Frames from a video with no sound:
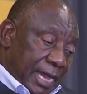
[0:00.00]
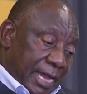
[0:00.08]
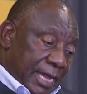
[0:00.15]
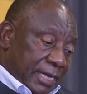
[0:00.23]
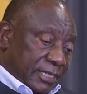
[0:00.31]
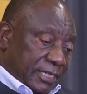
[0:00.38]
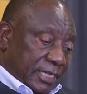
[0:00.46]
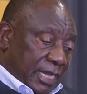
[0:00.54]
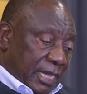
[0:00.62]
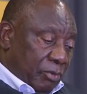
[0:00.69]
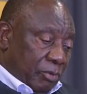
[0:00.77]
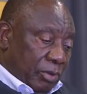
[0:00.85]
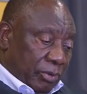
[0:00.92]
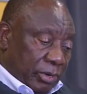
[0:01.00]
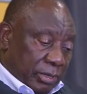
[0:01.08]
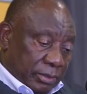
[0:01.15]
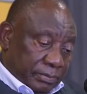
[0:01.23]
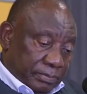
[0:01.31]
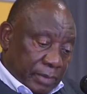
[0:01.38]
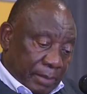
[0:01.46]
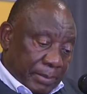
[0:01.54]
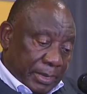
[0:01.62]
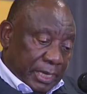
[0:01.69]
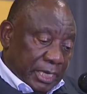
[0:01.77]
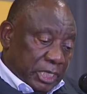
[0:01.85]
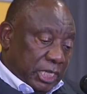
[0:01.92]
As the ANC, we
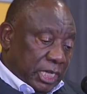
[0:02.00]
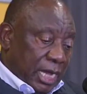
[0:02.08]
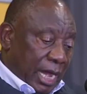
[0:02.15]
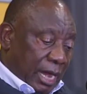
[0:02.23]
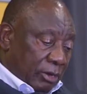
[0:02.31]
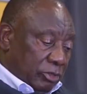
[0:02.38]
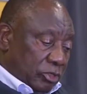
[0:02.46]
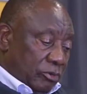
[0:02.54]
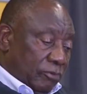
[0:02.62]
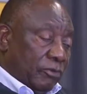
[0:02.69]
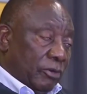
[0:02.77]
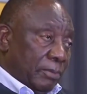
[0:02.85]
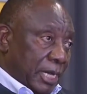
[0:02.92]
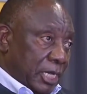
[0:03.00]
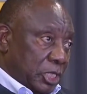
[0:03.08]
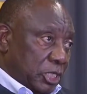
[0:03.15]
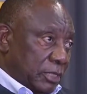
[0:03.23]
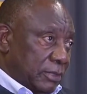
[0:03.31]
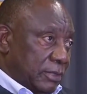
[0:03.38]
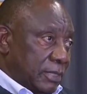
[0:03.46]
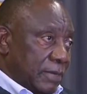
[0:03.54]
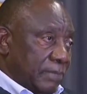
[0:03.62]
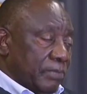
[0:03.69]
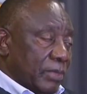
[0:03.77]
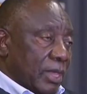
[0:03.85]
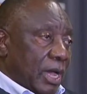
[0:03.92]
will be reaching out to
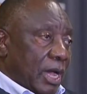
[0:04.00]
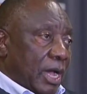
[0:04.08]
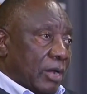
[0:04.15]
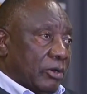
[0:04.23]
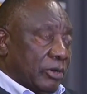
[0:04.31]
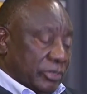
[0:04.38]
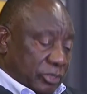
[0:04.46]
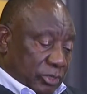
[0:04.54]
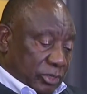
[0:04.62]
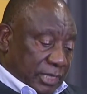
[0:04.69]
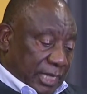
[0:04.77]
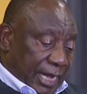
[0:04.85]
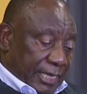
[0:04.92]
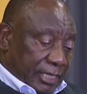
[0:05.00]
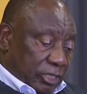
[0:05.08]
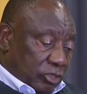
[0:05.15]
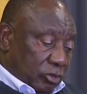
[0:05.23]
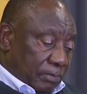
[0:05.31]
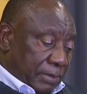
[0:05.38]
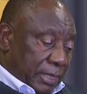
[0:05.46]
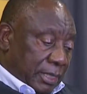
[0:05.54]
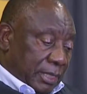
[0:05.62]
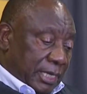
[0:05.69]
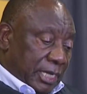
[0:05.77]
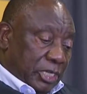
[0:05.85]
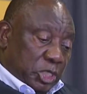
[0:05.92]
formations across
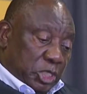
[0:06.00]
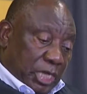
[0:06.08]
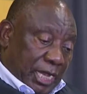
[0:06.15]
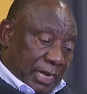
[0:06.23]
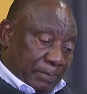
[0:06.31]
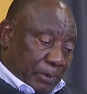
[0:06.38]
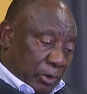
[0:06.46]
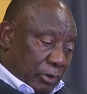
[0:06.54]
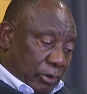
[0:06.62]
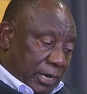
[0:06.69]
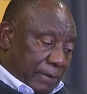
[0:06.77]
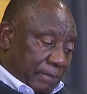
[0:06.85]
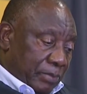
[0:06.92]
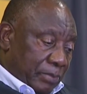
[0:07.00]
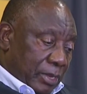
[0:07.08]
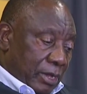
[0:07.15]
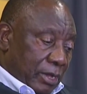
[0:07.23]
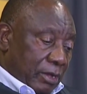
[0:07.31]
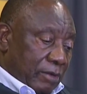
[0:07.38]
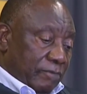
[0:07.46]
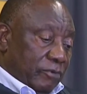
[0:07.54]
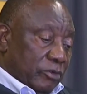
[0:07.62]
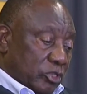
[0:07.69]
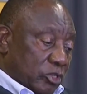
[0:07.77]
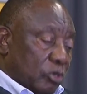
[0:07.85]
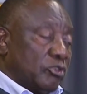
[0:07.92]
society to build a shared program
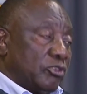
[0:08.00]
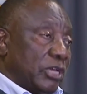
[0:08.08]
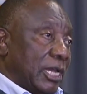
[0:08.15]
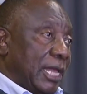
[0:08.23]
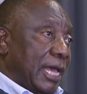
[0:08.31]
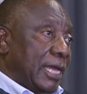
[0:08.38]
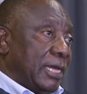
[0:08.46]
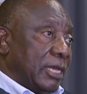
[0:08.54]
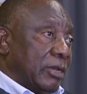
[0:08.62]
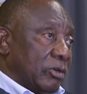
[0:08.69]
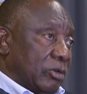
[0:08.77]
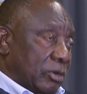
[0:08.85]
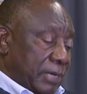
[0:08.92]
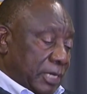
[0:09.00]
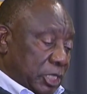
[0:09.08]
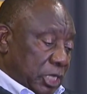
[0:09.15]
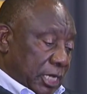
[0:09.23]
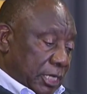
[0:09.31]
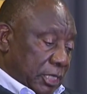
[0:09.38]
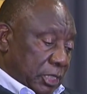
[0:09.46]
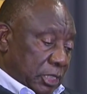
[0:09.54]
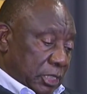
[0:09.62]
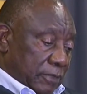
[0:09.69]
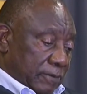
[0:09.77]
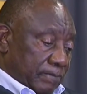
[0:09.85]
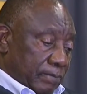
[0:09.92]
for social and
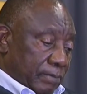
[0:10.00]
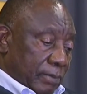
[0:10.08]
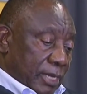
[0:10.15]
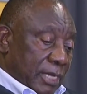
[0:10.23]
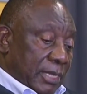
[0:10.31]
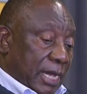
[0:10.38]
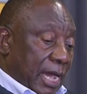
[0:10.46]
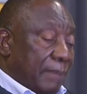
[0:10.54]
economic change.